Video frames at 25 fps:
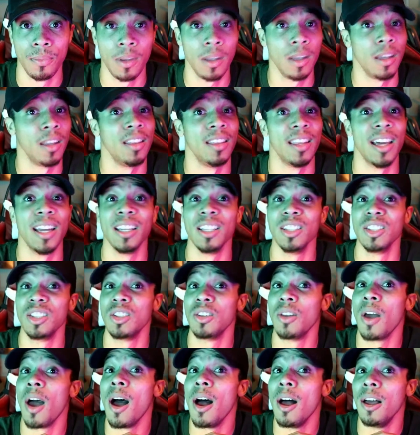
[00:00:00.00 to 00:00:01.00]
That is
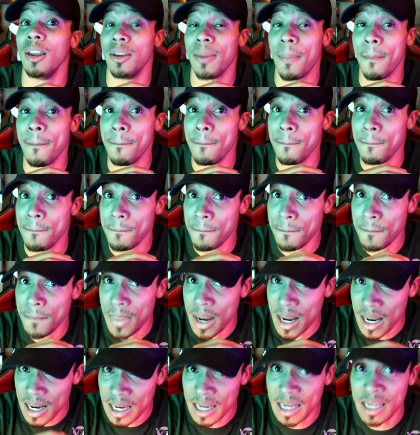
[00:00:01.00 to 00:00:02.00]
an
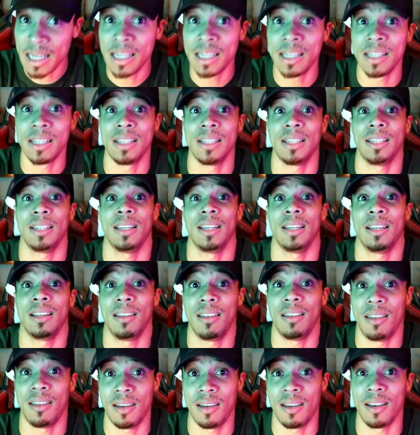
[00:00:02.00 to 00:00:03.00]
amazing
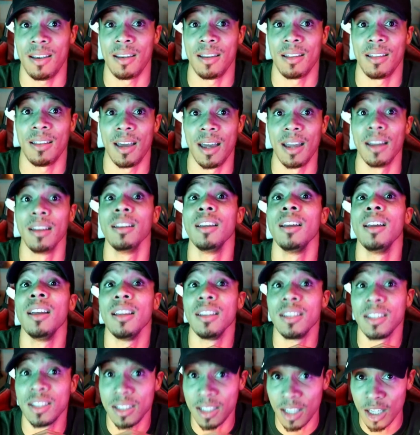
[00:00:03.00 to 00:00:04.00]
thing that
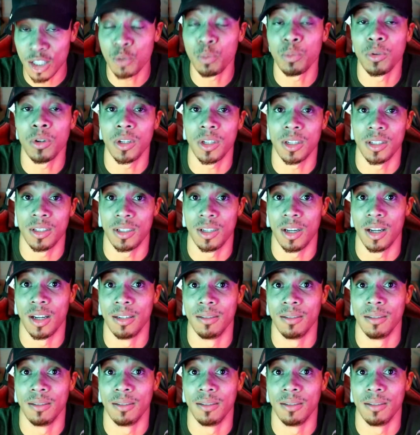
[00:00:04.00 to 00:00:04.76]
Sketchbook has done.